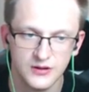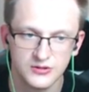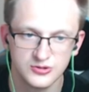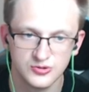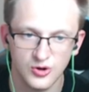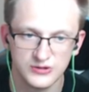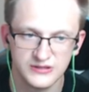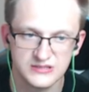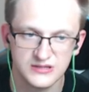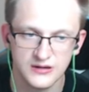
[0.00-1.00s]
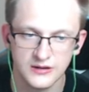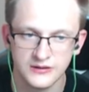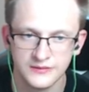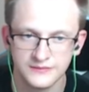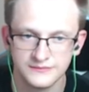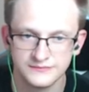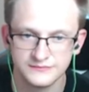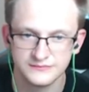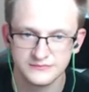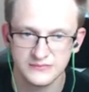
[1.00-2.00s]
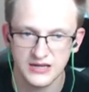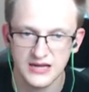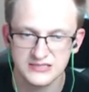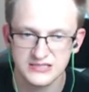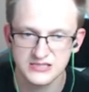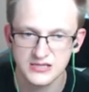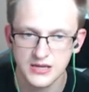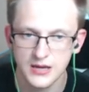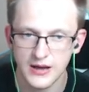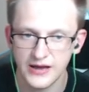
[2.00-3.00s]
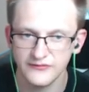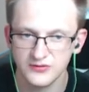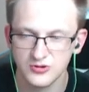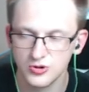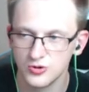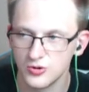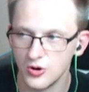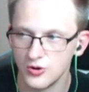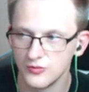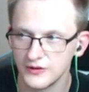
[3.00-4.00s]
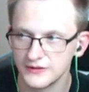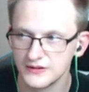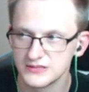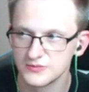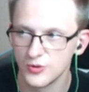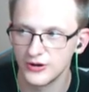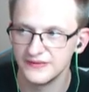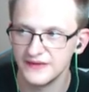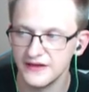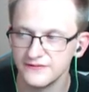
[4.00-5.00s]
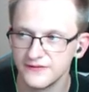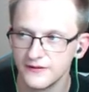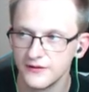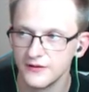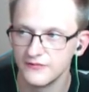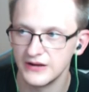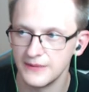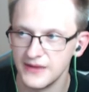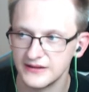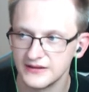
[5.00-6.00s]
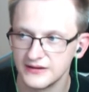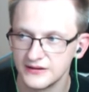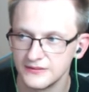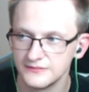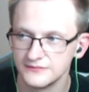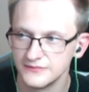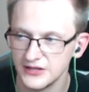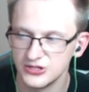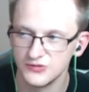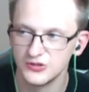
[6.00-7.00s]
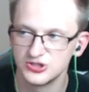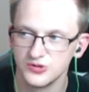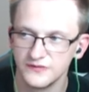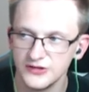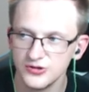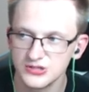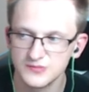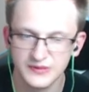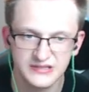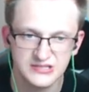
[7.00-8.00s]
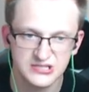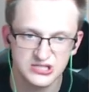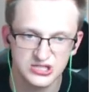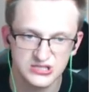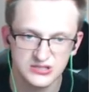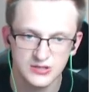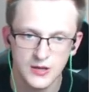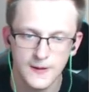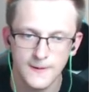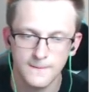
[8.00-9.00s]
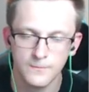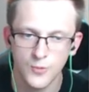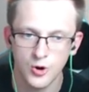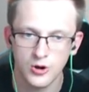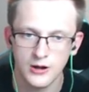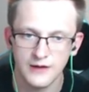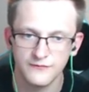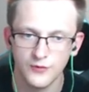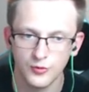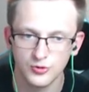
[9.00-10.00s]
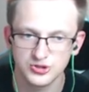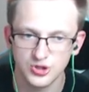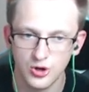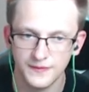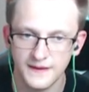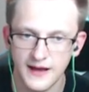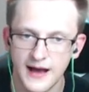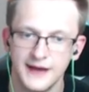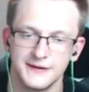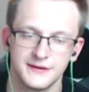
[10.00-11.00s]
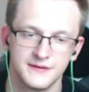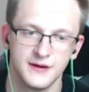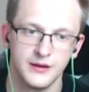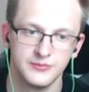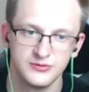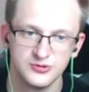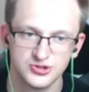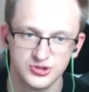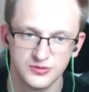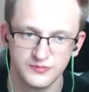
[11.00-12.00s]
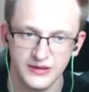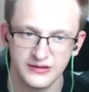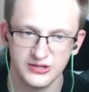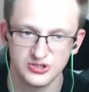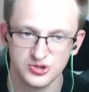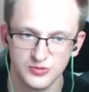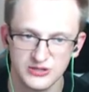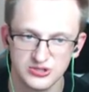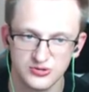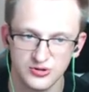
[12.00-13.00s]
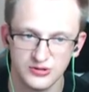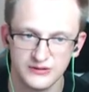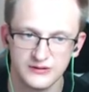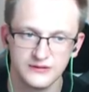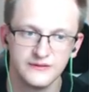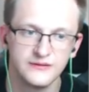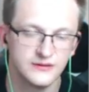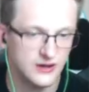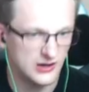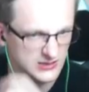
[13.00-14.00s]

to all these um, classes. I will go over this more in depth when I make the um, individual videos, but this is just more a focus on the archetype. You shouldn't pay attention too much on all the cards